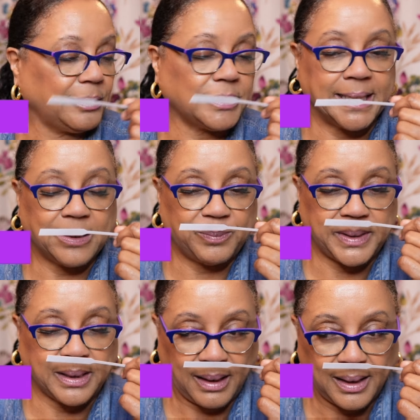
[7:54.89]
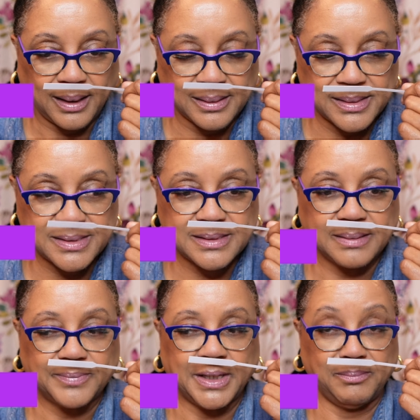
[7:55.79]
don't like it because
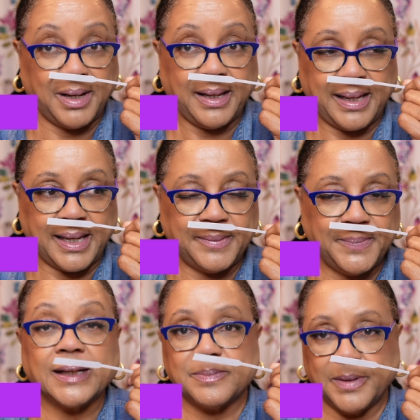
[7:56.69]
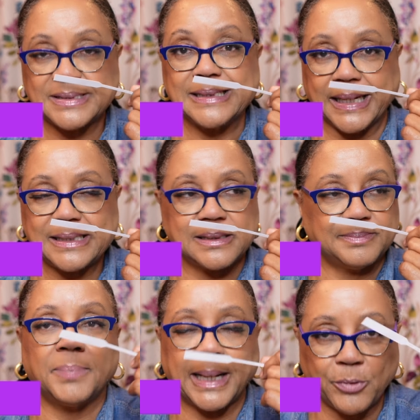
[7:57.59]
in my head, it smells nice,
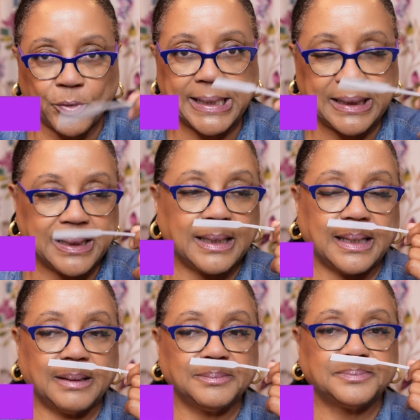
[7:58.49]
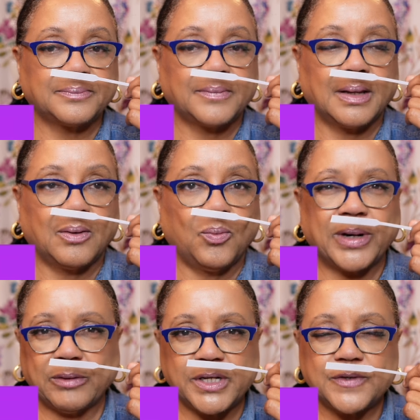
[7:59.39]
but I'm already thinking,
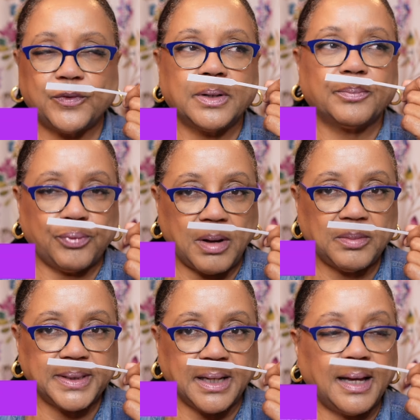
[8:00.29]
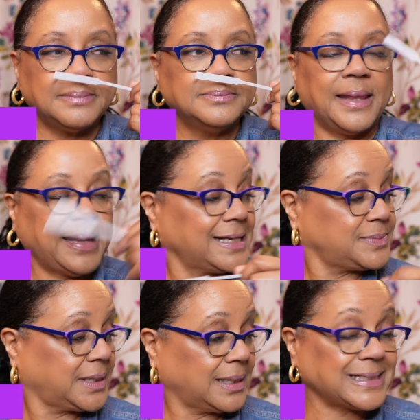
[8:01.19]
would I reach for it? Probably not. And that is
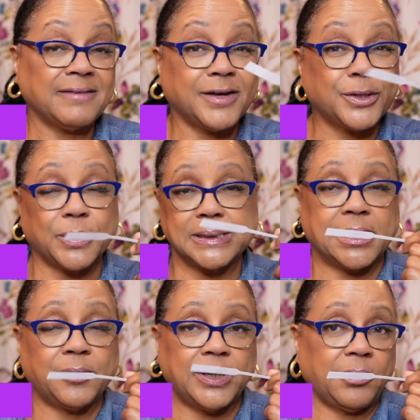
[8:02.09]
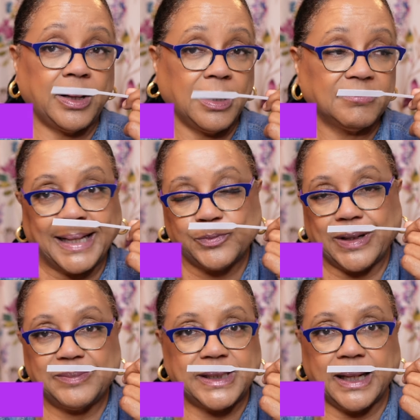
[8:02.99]
because I have other ones that I already know I love. That's
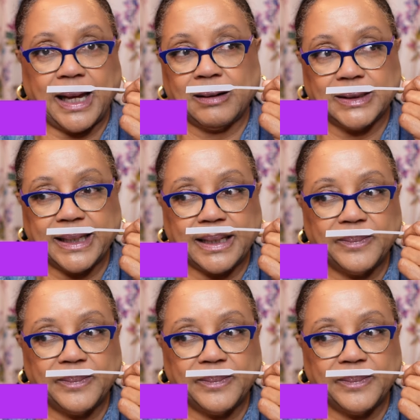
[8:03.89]
why I'm saying I don't like